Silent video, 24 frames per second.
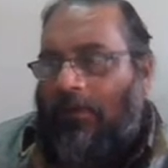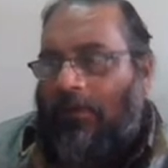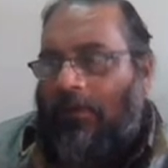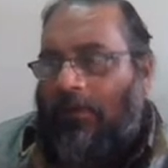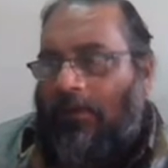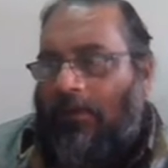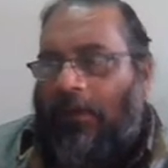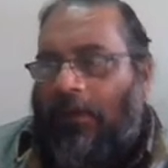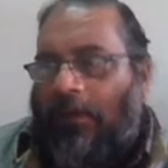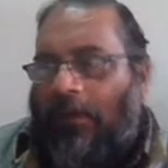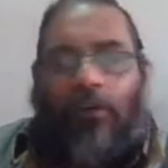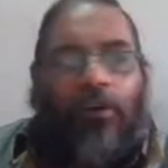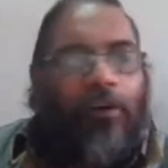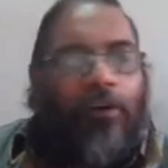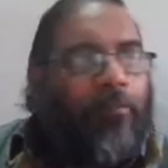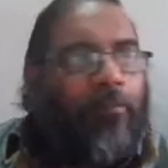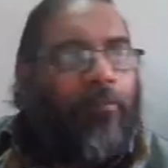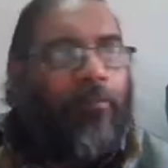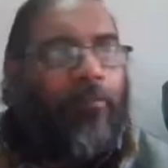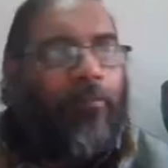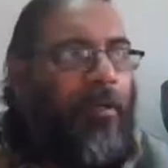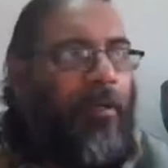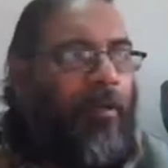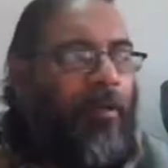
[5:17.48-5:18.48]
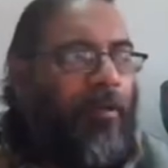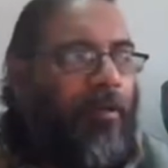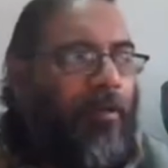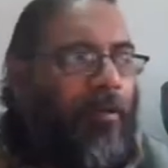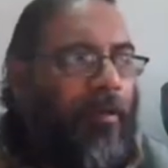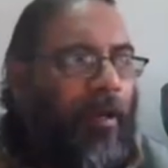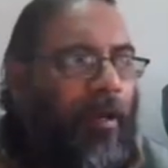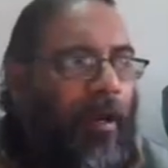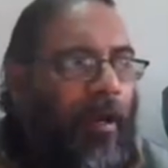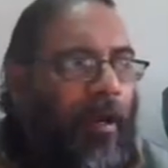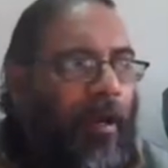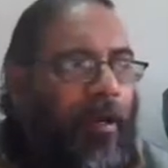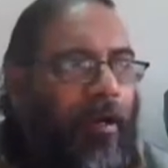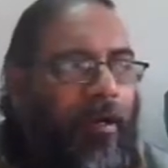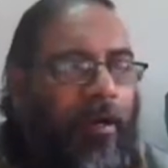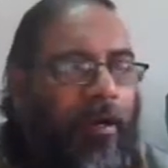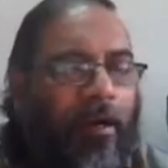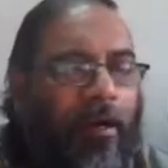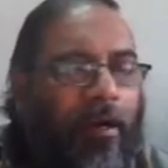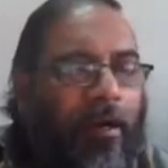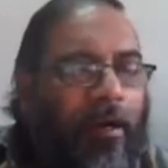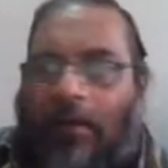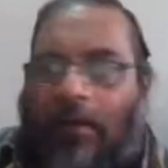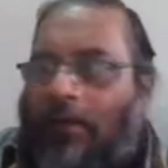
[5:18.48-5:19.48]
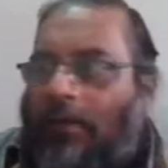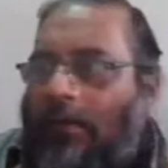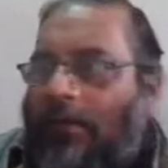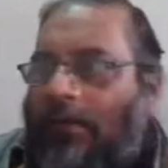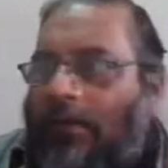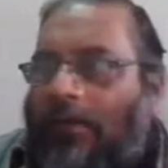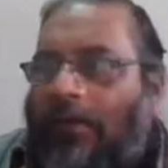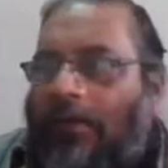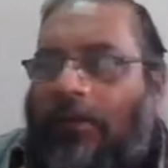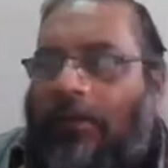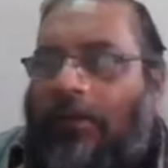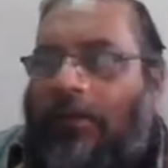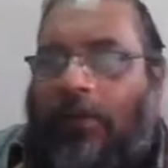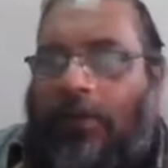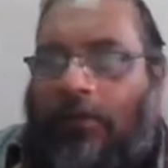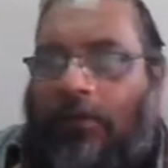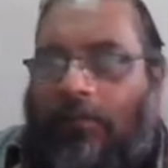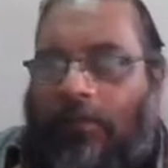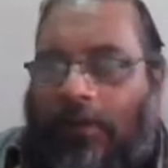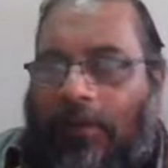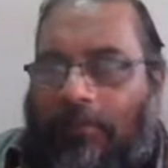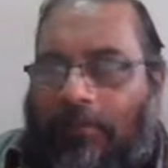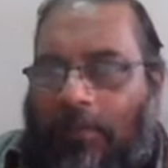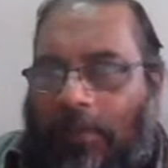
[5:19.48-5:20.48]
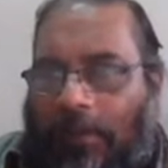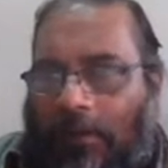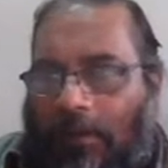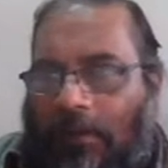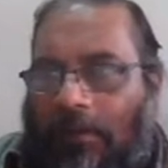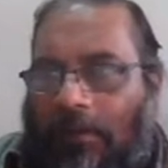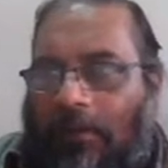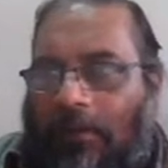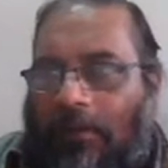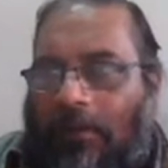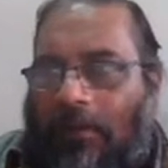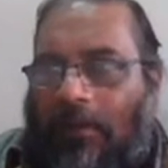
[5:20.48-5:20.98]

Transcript: cannot be handled straightforward manner.